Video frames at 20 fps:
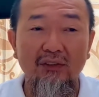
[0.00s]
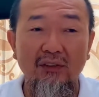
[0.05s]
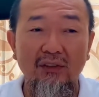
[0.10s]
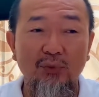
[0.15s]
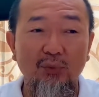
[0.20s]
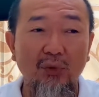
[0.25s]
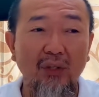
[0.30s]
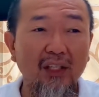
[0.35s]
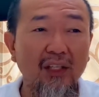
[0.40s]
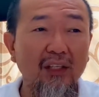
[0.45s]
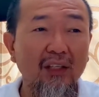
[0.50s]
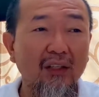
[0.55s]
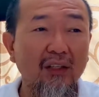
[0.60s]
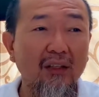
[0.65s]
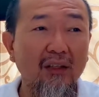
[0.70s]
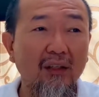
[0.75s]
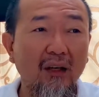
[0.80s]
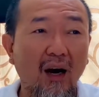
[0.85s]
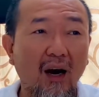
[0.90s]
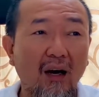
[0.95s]
really
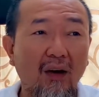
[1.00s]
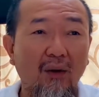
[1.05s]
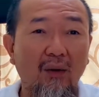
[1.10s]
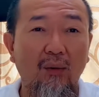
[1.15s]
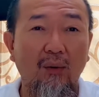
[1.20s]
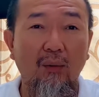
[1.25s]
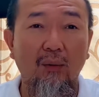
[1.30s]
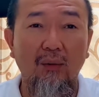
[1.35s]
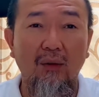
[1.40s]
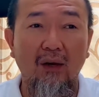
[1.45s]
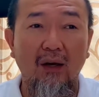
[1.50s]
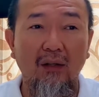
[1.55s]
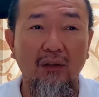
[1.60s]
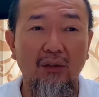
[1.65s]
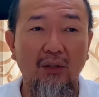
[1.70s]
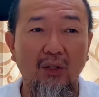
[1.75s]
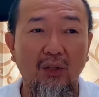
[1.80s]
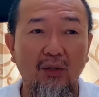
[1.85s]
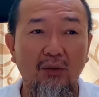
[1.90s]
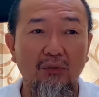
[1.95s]
not a whole lot
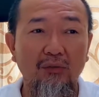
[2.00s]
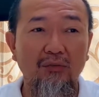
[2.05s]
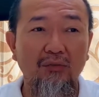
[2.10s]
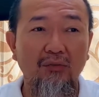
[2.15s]
of,